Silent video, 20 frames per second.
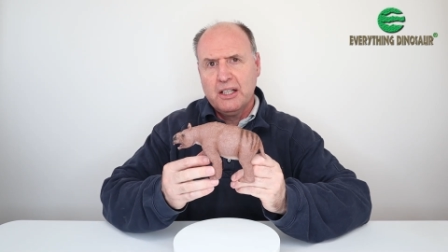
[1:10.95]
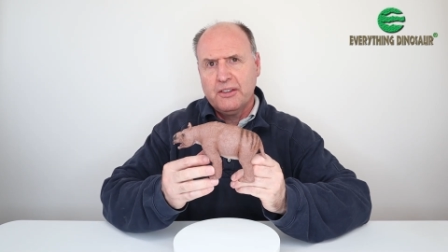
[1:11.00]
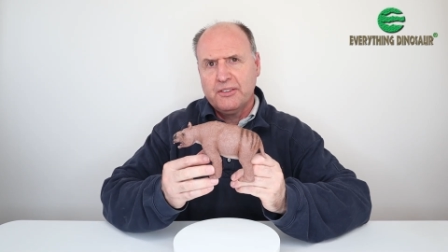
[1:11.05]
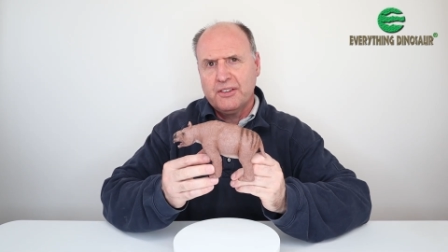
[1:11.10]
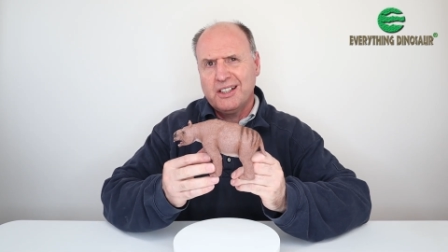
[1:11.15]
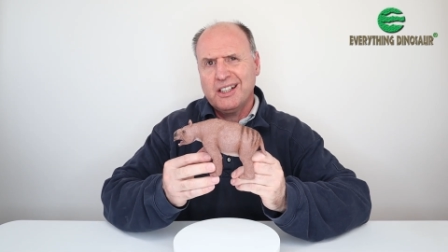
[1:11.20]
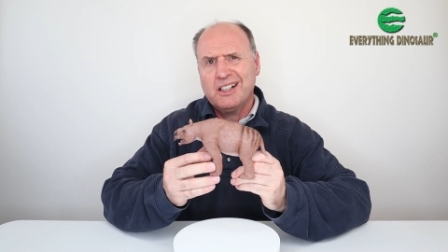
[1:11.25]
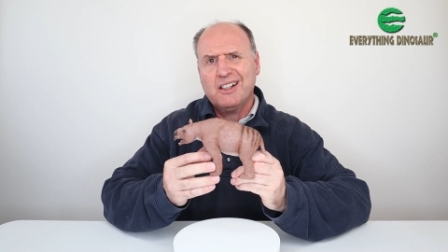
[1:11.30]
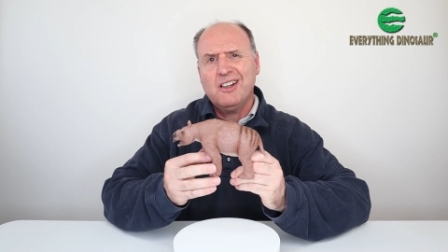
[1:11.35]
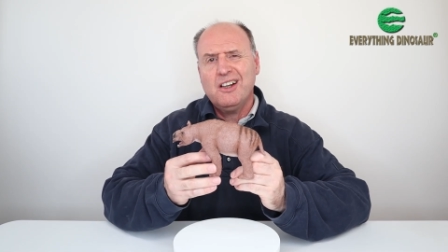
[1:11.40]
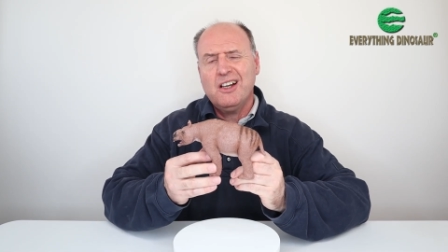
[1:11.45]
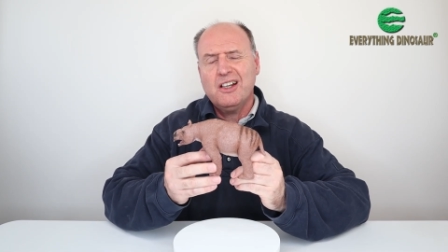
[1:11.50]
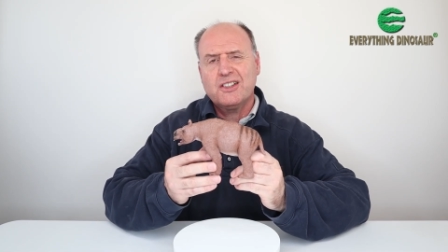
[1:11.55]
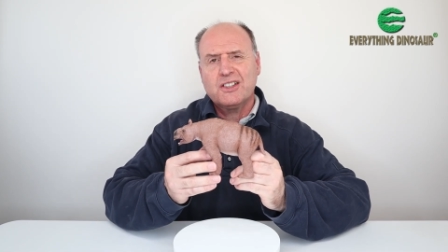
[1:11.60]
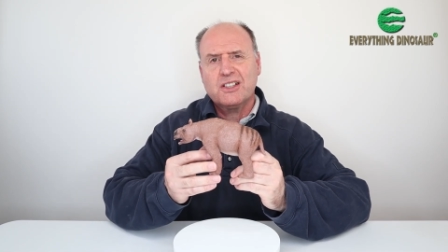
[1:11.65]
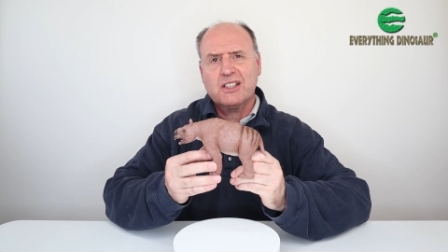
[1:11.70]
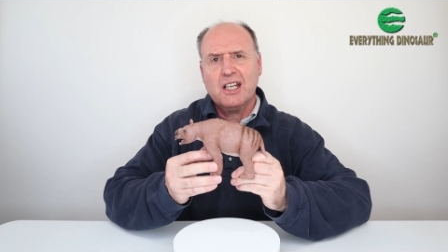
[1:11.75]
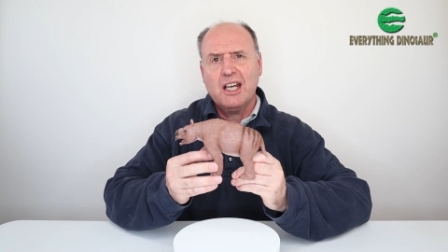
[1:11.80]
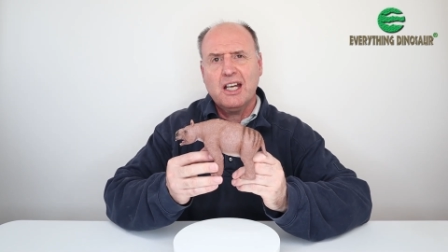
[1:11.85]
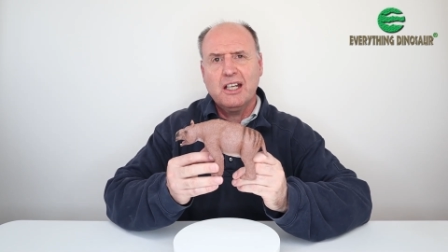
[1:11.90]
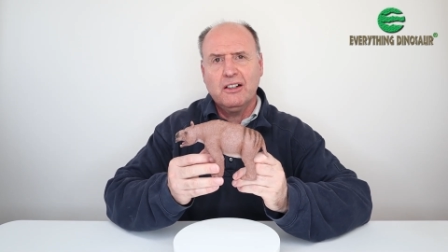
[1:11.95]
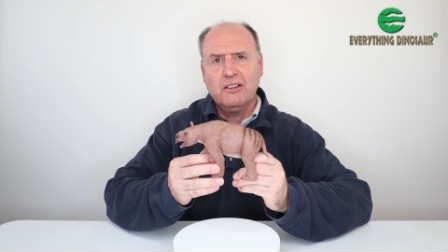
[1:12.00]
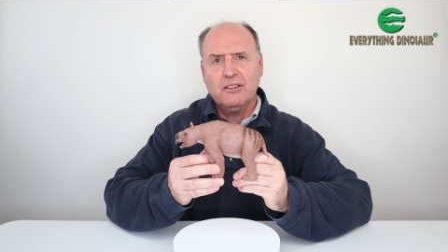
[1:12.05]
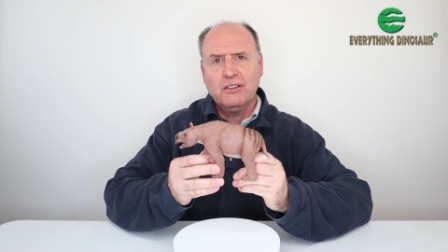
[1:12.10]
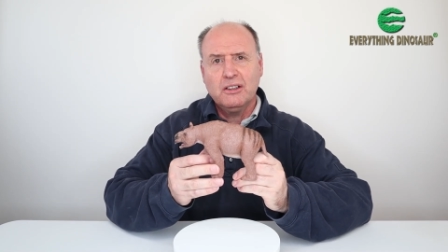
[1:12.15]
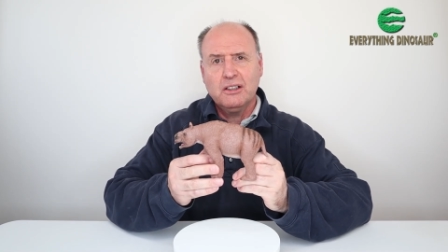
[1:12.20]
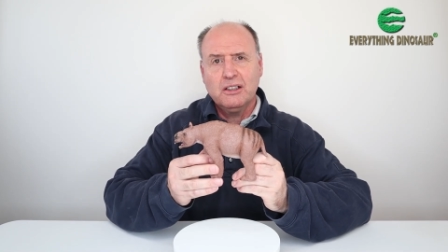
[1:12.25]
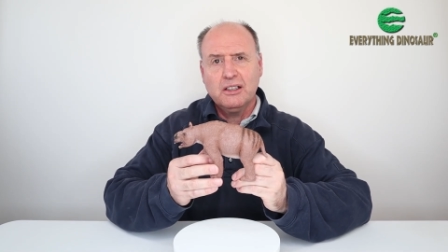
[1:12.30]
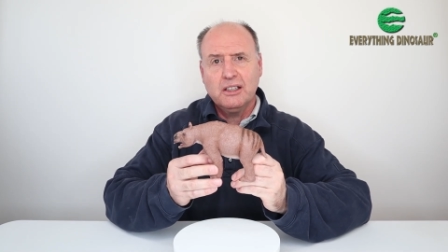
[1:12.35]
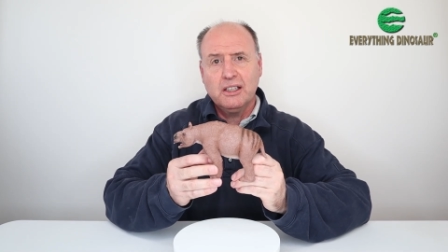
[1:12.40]
The declared
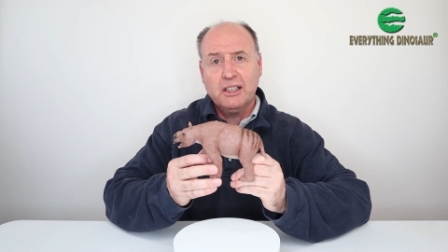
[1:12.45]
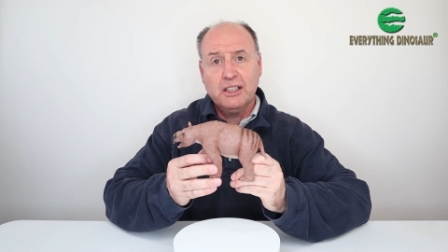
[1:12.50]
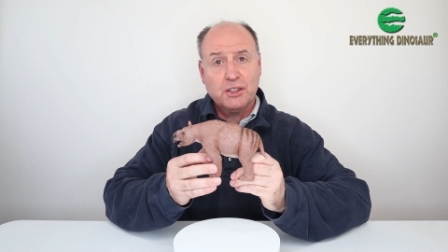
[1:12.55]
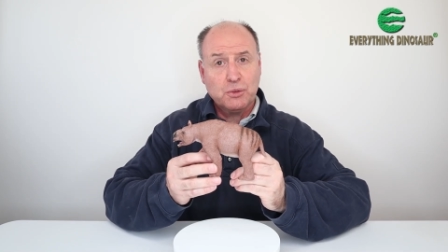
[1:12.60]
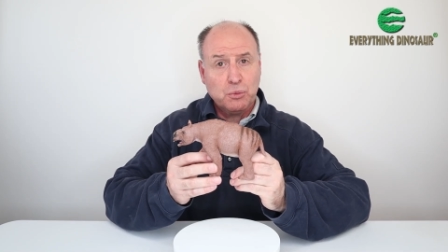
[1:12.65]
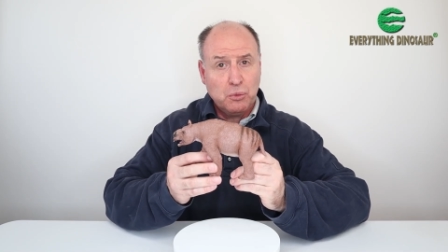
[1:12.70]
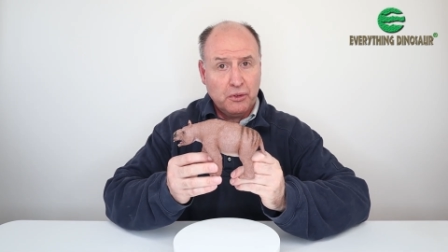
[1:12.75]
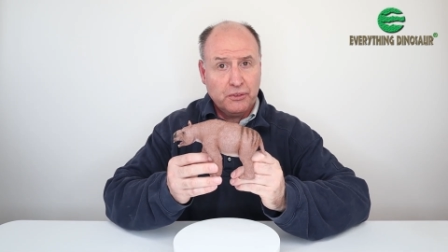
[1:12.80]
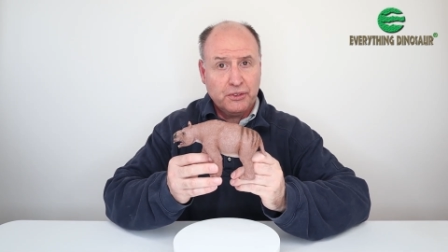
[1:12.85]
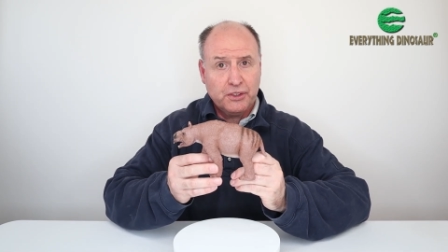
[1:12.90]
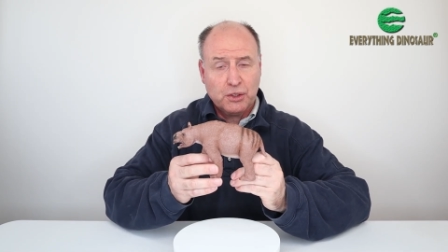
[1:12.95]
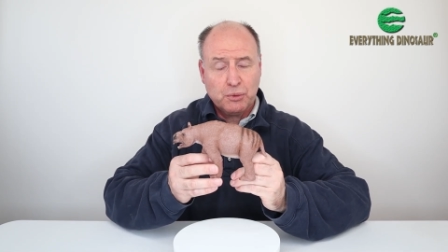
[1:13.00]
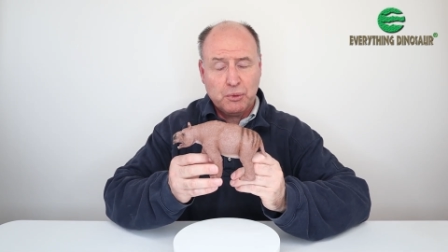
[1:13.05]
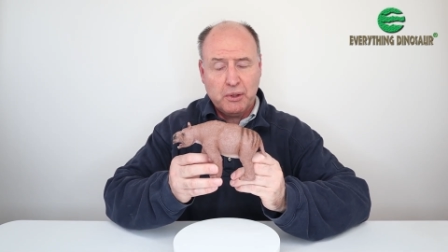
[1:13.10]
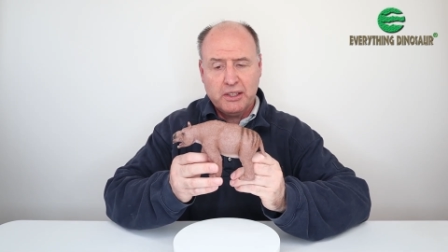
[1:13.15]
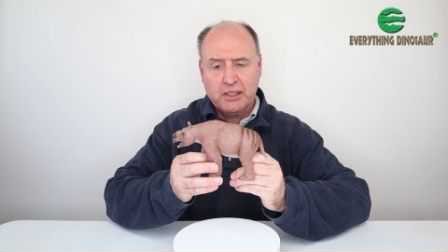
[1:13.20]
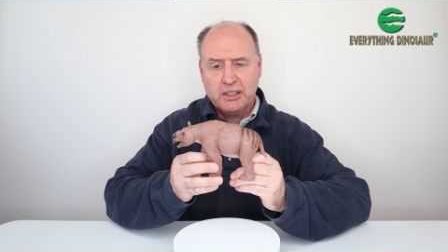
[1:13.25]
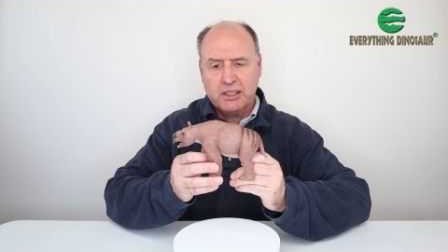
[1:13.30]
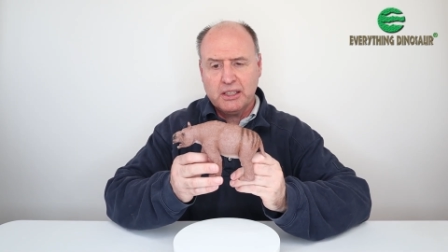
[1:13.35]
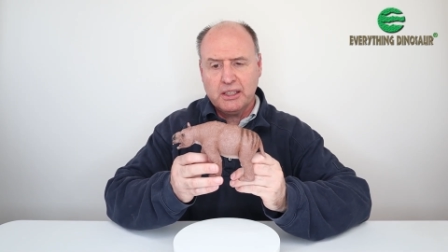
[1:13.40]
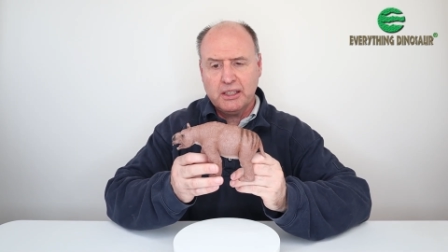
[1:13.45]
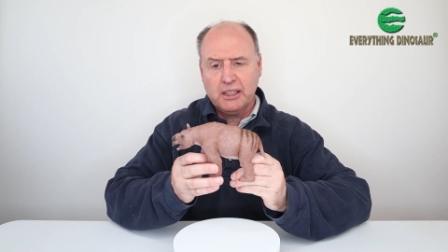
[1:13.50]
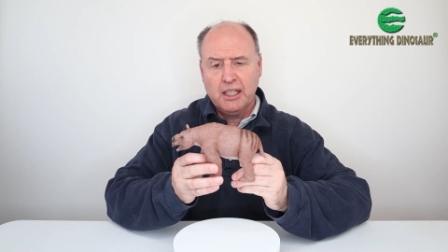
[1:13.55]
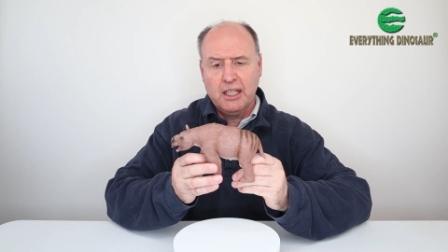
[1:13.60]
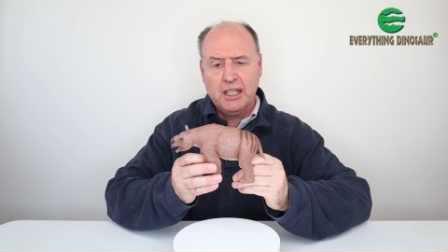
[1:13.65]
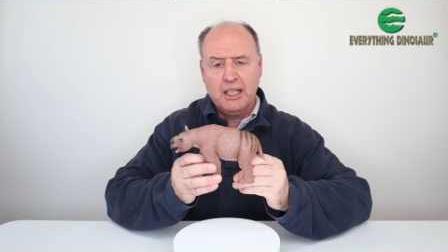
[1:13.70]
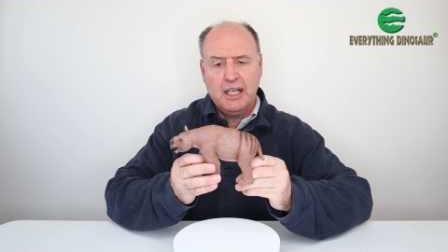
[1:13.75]
scale is 1 to 20,